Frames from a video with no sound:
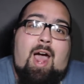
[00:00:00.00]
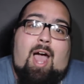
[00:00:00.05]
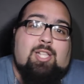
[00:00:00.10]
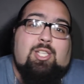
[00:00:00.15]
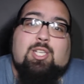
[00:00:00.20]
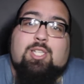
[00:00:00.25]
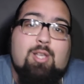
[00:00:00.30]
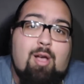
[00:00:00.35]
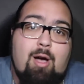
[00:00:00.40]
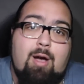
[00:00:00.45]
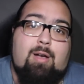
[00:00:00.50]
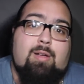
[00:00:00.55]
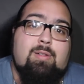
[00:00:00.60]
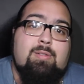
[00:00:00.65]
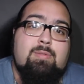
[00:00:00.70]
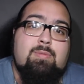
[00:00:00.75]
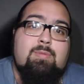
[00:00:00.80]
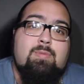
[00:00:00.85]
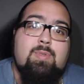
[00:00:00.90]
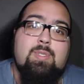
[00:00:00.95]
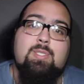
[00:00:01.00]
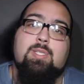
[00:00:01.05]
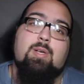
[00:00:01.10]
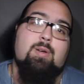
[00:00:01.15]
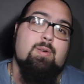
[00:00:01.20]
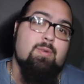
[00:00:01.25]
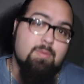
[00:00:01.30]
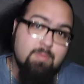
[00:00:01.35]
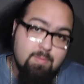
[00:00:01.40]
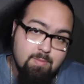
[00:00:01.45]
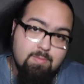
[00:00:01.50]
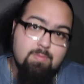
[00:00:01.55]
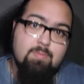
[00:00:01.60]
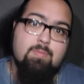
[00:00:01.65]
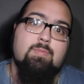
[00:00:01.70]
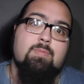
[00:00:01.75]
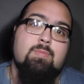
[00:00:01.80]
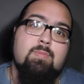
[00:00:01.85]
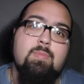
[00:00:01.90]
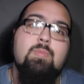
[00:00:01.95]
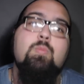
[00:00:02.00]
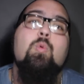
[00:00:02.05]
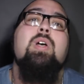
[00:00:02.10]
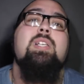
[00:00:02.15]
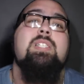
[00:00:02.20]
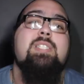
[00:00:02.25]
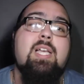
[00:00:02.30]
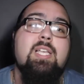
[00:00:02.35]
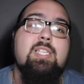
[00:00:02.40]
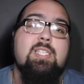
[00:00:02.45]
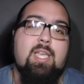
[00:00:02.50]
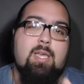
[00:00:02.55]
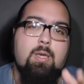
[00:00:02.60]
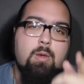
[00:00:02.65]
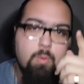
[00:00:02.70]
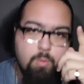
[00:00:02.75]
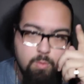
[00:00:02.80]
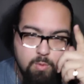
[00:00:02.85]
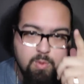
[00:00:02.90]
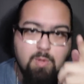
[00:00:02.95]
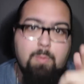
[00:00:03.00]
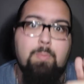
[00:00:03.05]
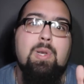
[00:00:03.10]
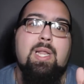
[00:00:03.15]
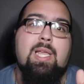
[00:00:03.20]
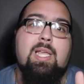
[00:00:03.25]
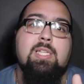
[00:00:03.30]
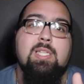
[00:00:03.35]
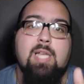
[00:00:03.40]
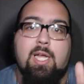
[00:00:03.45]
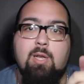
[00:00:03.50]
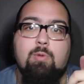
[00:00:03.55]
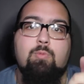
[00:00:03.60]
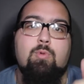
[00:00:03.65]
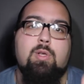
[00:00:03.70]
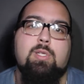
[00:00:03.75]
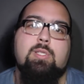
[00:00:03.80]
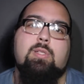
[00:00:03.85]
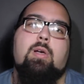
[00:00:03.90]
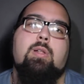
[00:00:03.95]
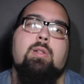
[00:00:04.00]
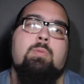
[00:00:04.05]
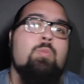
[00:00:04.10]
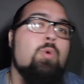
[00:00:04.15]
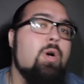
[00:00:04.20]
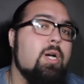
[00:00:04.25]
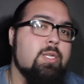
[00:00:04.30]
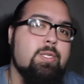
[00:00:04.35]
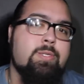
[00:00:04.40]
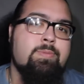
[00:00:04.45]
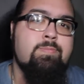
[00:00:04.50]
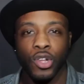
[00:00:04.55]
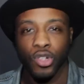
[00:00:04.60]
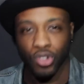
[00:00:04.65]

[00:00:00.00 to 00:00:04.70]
I just can't. So, watch next year with the Bleach and the Rockstar, and watch.